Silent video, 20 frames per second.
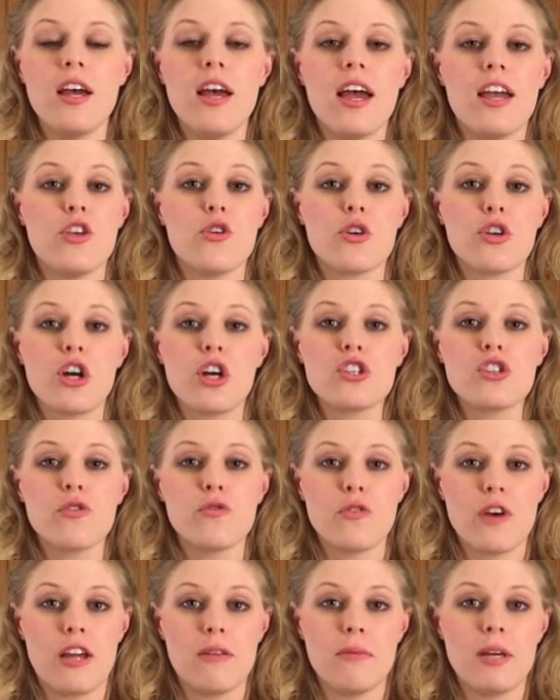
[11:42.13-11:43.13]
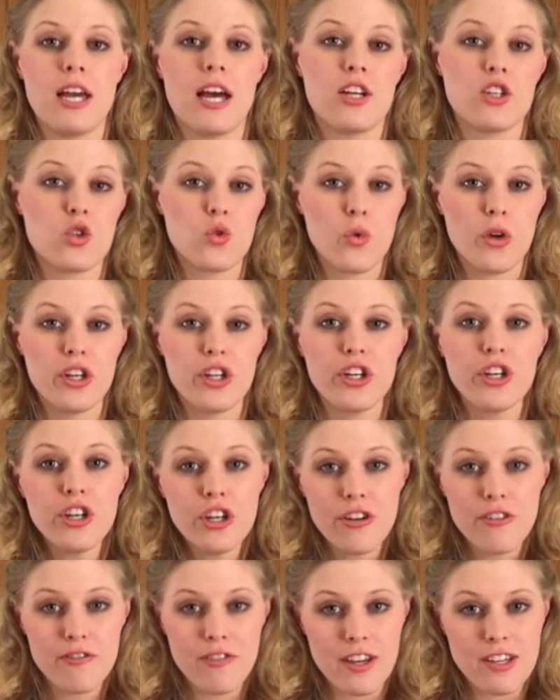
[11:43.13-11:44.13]
You can also find me on Twitter,
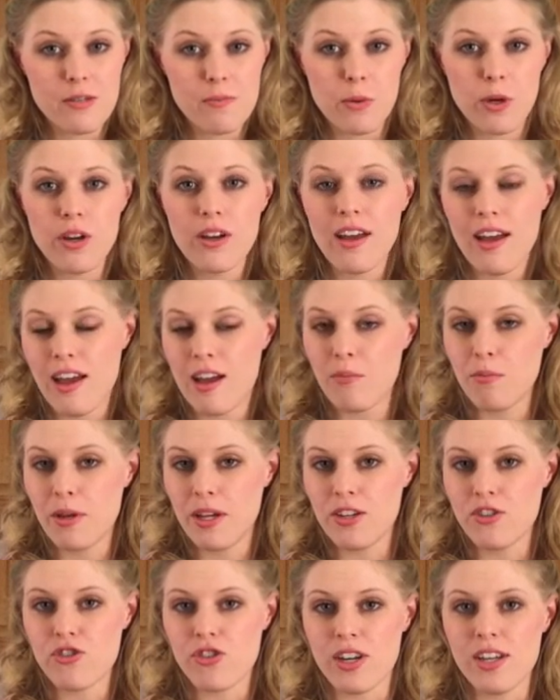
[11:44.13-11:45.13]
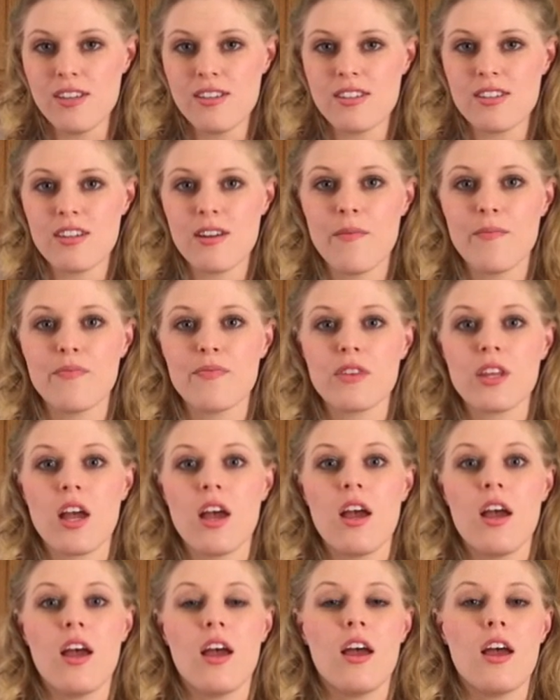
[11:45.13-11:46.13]
Facebook, and Pinterest.
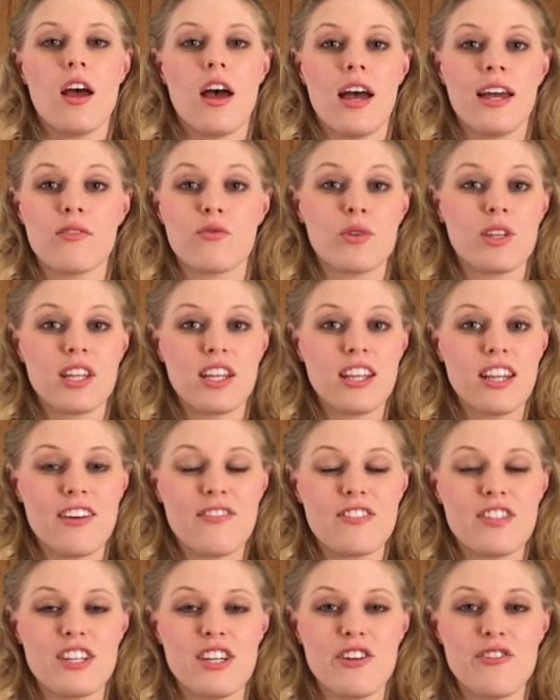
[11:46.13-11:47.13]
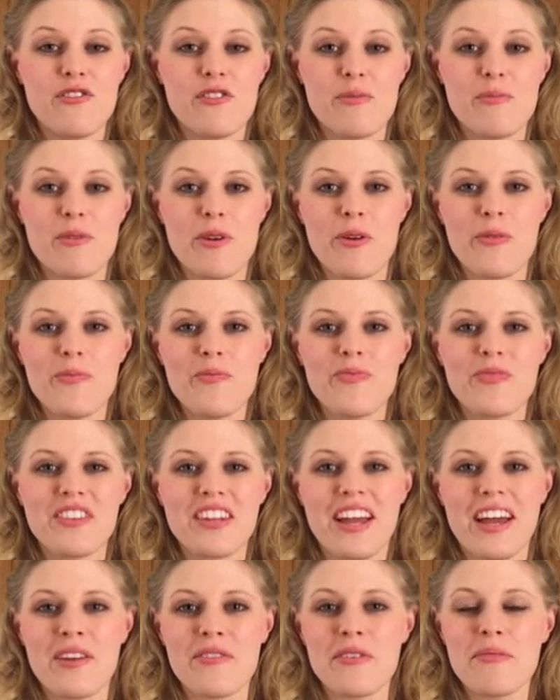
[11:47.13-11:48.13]
I'd really love to hear from you.
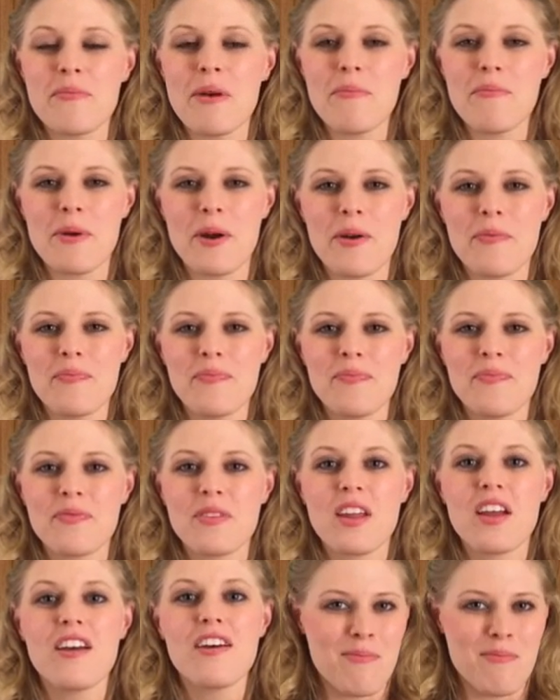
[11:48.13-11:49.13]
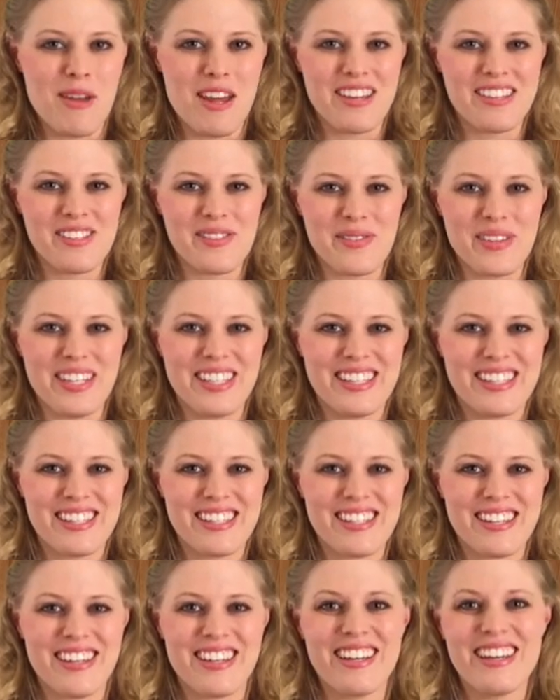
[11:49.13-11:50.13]
And remember, make sweets.
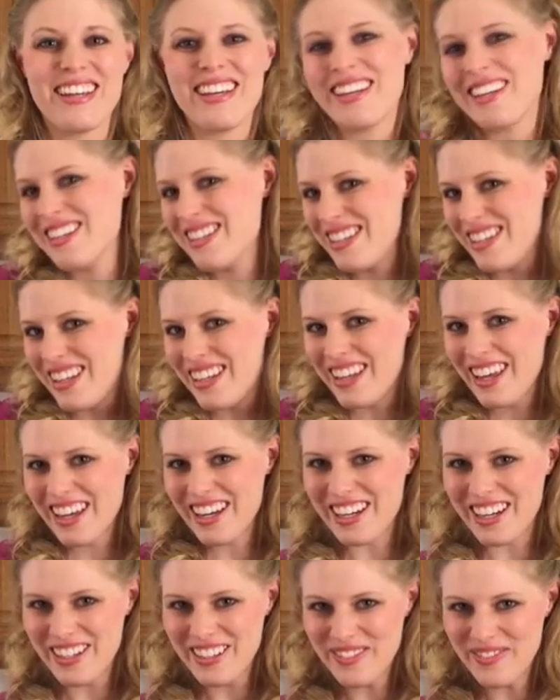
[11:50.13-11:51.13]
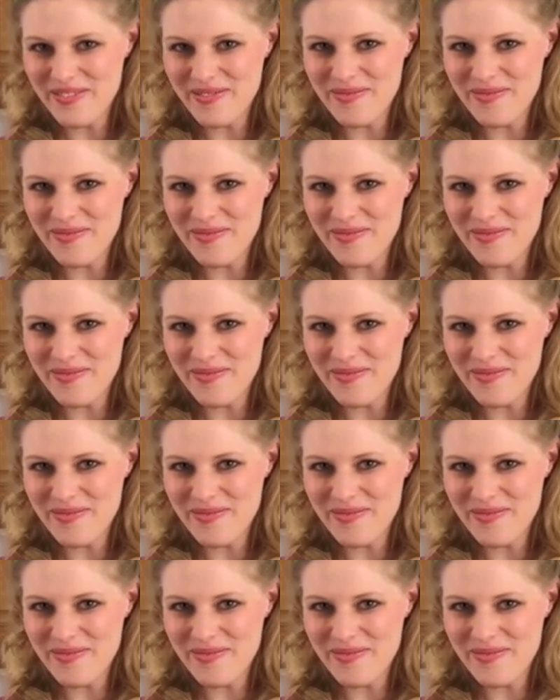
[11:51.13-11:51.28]
See you later.